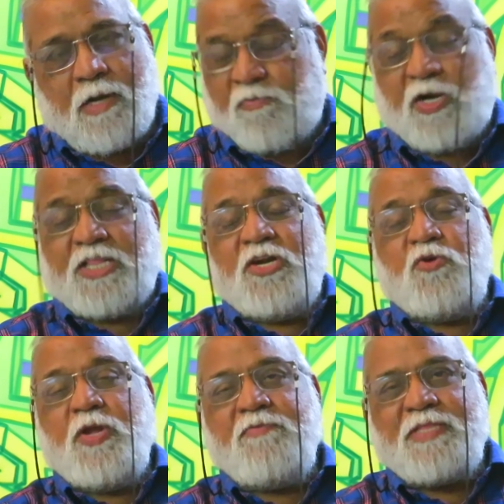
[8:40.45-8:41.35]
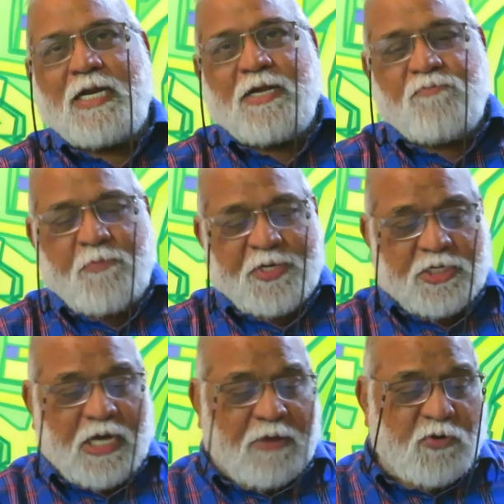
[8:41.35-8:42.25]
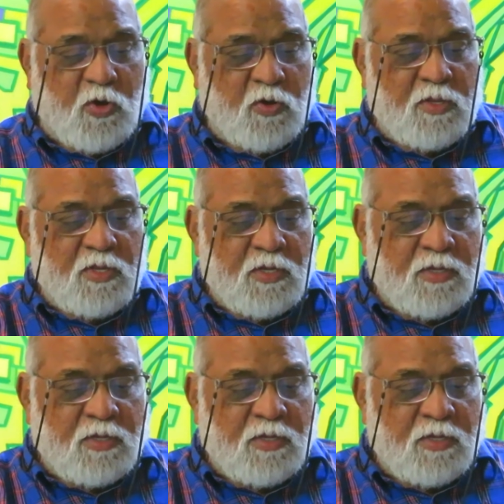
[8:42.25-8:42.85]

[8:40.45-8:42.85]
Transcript: And what are they doing with that information now? You know,